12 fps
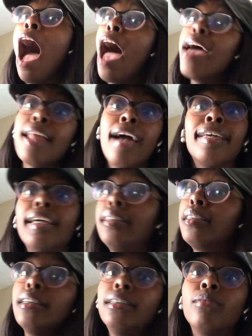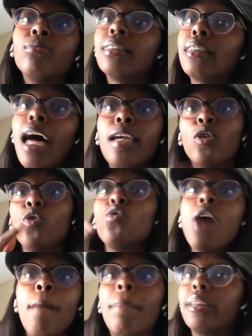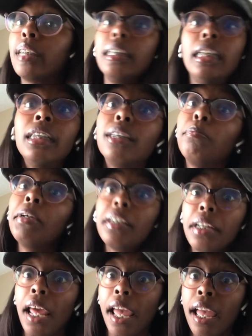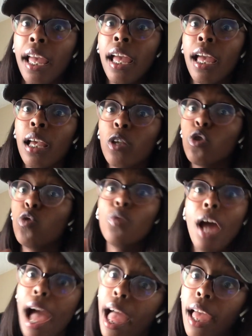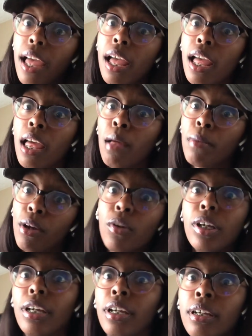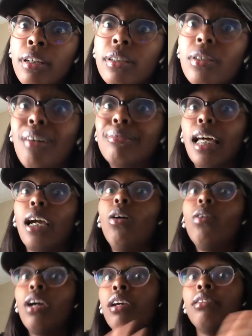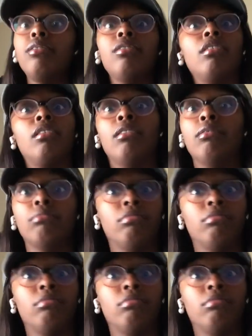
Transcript: And I guess sis was like, you not about to ditch me today. You not, period. So I was like, okay, shit.